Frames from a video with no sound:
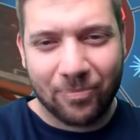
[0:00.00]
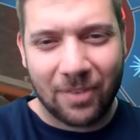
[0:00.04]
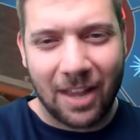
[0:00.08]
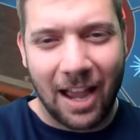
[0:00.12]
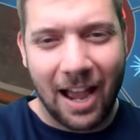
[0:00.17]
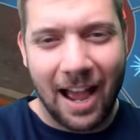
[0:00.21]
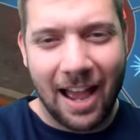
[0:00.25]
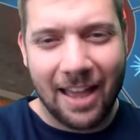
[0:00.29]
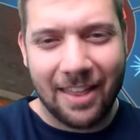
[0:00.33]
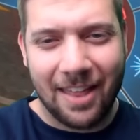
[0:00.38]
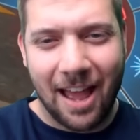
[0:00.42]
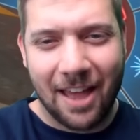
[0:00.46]

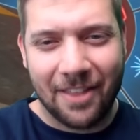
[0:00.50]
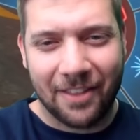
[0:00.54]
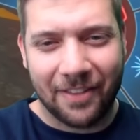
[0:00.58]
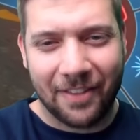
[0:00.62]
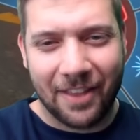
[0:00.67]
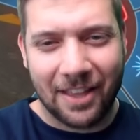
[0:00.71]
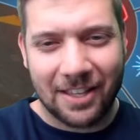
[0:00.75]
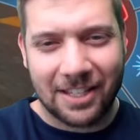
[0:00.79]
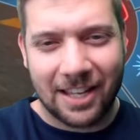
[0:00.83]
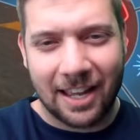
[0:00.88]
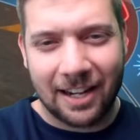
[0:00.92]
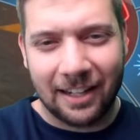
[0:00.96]
I think
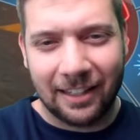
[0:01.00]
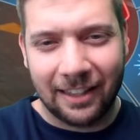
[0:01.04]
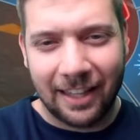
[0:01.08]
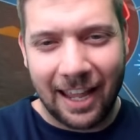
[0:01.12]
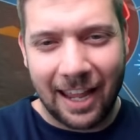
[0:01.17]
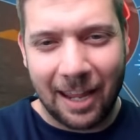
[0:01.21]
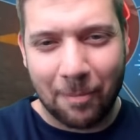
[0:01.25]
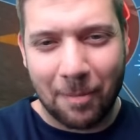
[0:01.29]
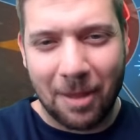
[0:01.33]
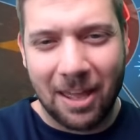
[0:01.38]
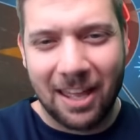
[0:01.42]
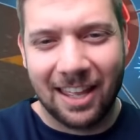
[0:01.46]
that's kind of
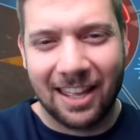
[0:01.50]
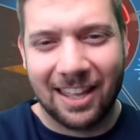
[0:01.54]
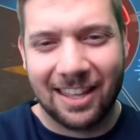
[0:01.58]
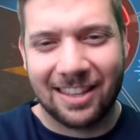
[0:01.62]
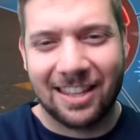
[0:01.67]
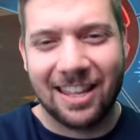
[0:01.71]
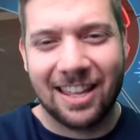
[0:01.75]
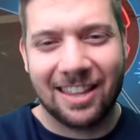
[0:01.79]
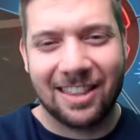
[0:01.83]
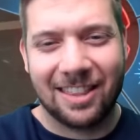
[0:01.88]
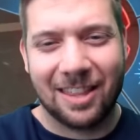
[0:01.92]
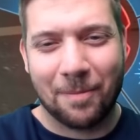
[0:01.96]
lame
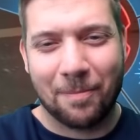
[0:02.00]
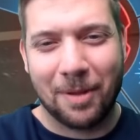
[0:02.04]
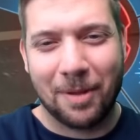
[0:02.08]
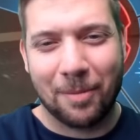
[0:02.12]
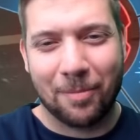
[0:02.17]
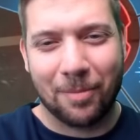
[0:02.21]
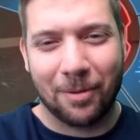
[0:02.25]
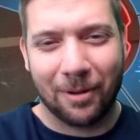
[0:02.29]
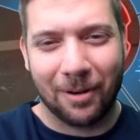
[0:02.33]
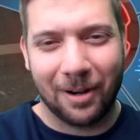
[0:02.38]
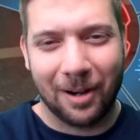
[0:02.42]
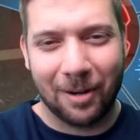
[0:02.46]
that
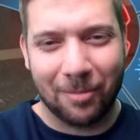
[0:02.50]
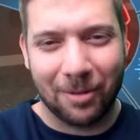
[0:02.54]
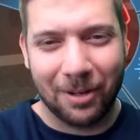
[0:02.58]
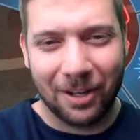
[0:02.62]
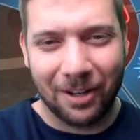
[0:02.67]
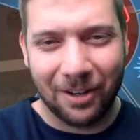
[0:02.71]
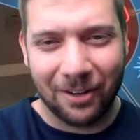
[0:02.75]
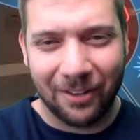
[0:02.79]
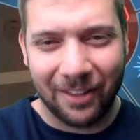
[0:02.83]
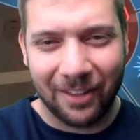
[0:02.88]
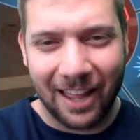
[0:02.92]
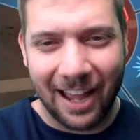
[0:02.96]
people are able to
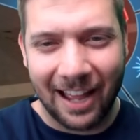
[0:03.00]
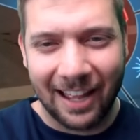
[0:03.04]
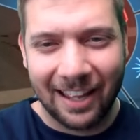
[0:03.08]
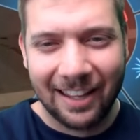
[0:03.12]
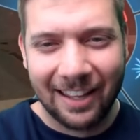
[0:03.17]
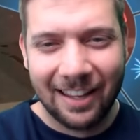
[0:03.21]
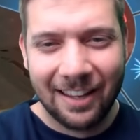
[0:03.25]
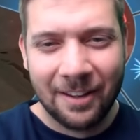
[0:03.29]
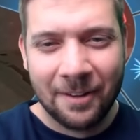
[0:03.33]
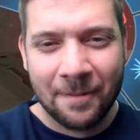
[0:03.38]
do that.